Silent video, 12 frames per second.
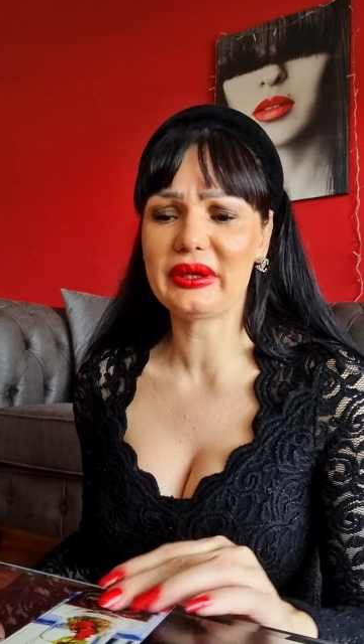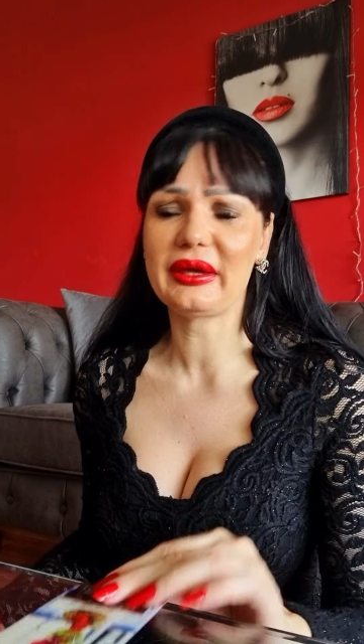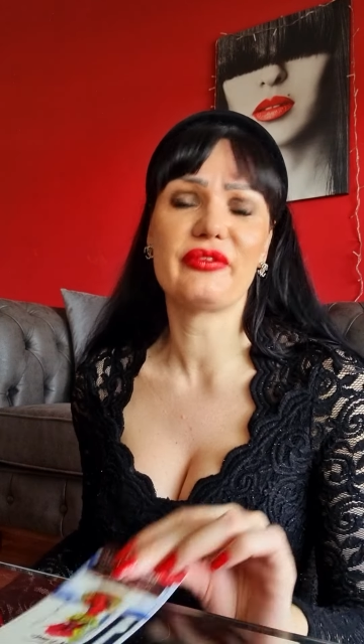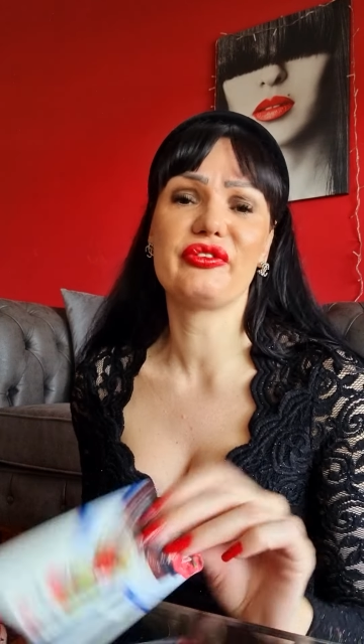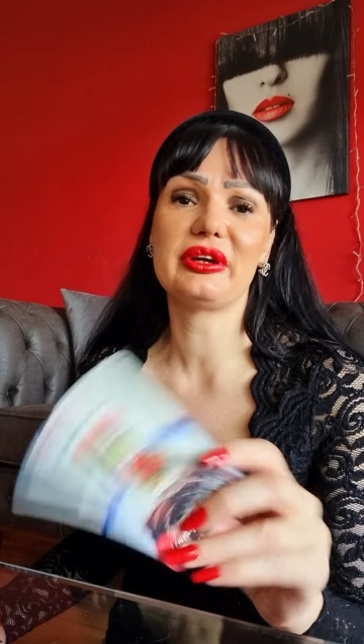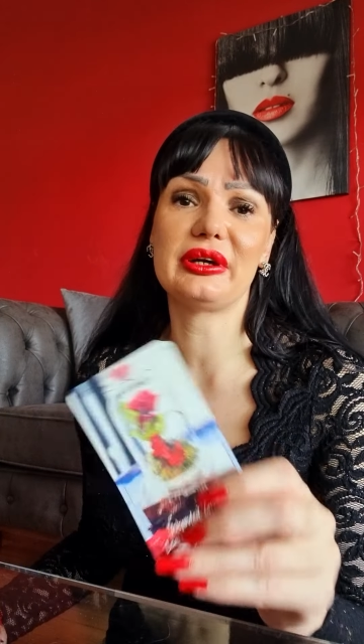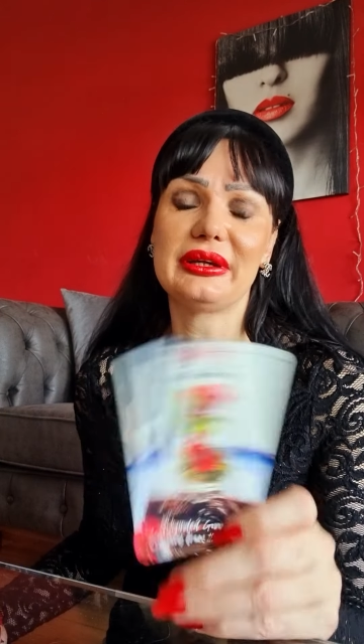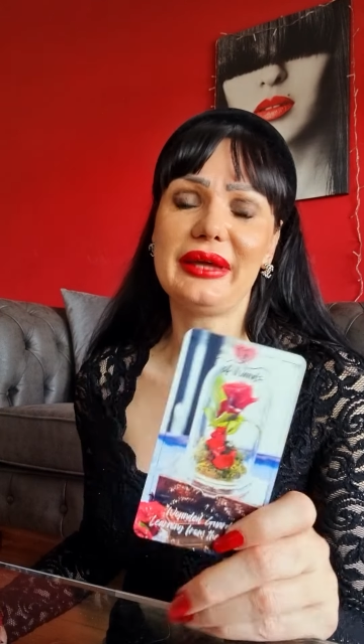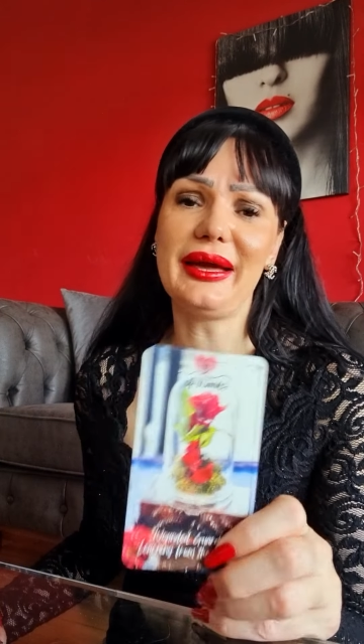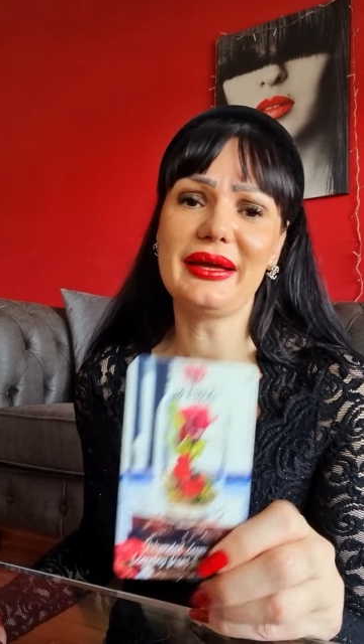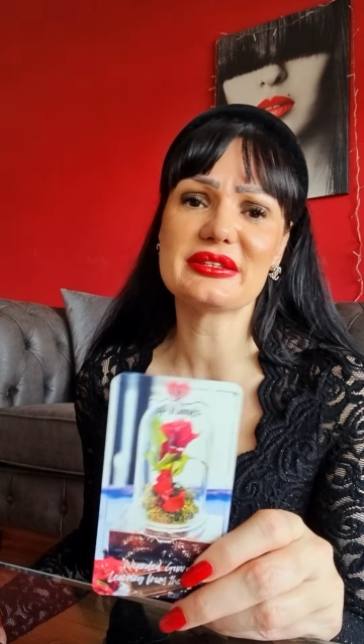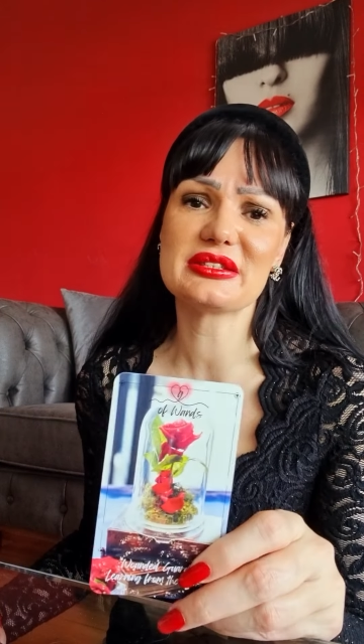have here,
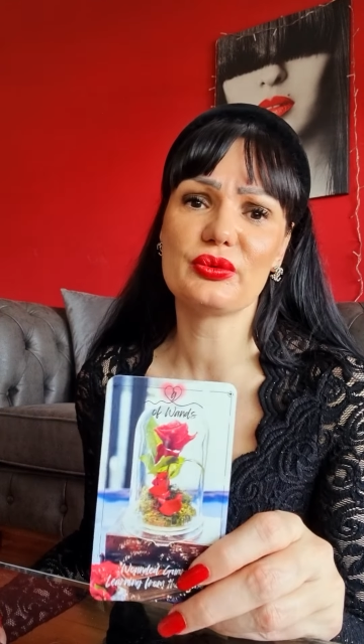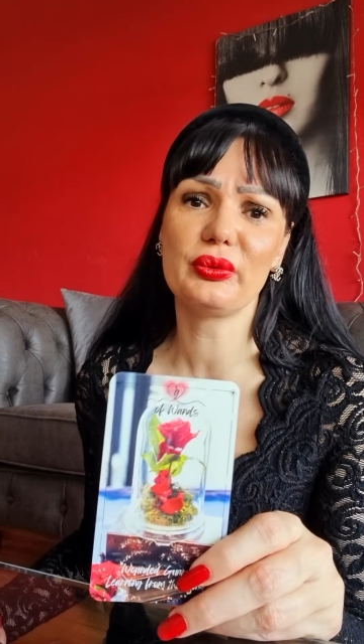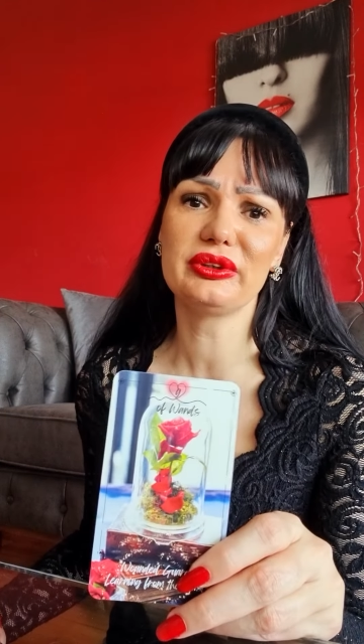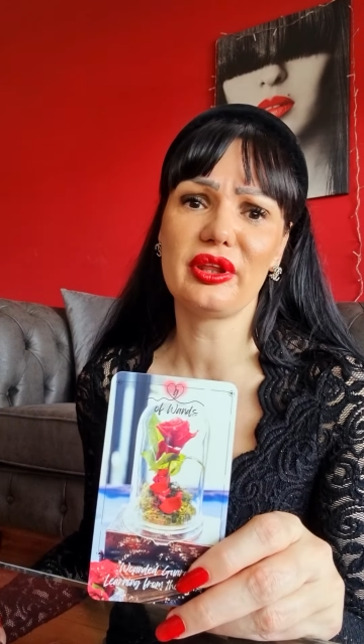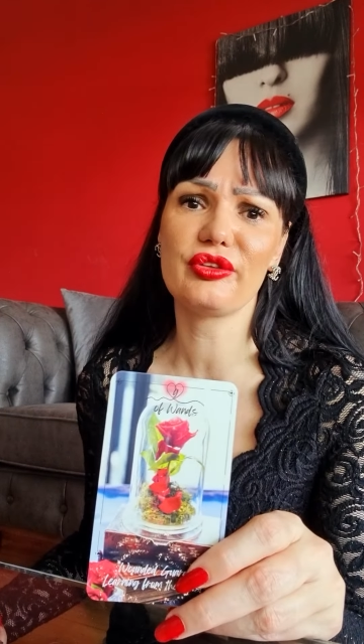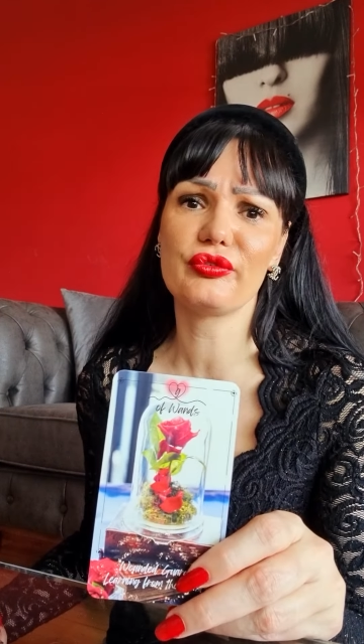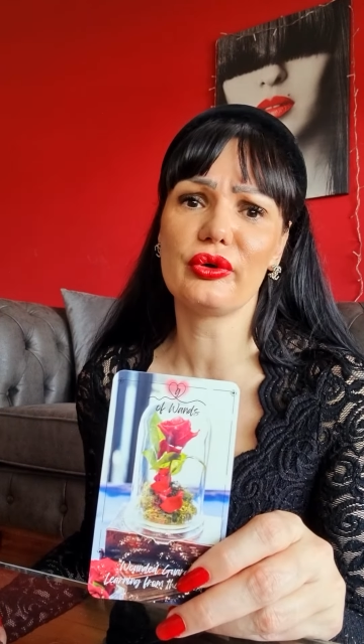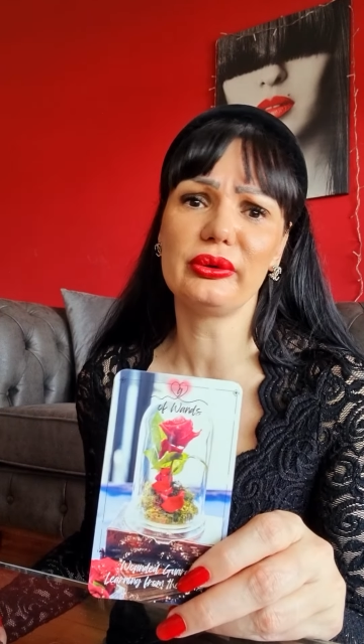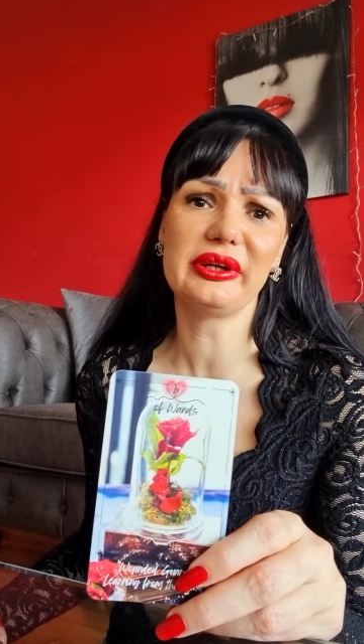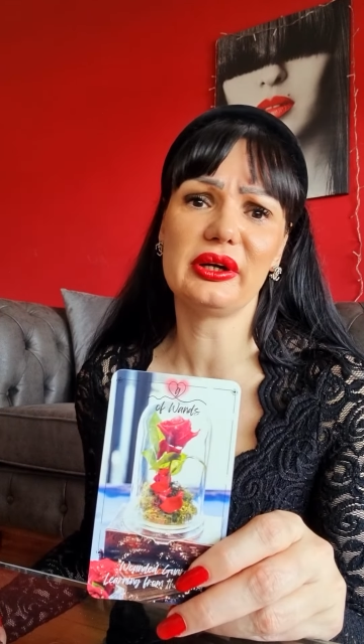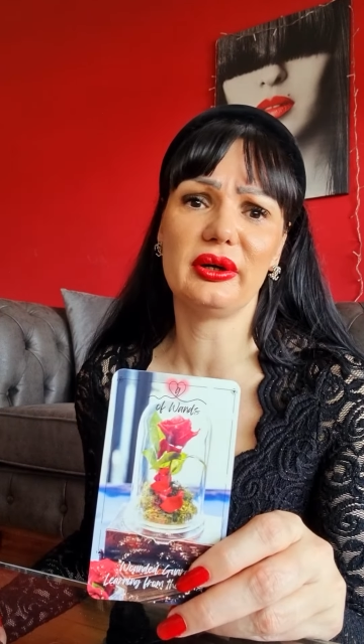yes, Wounded Warrior